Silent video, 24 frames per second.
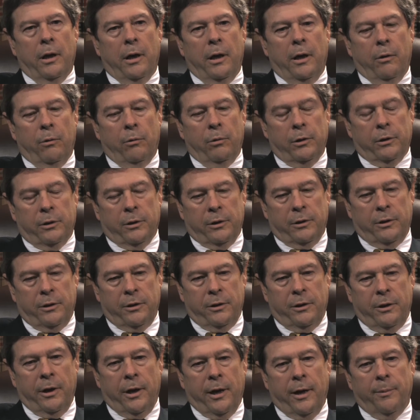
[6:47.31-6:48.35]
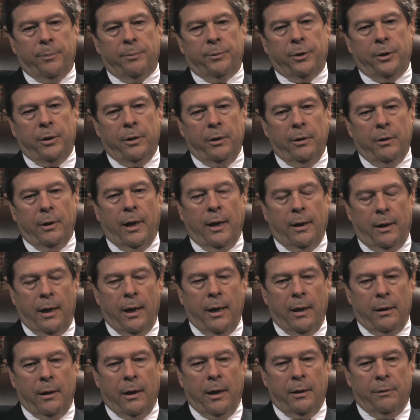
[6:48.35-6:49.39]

it was a step to. I, I,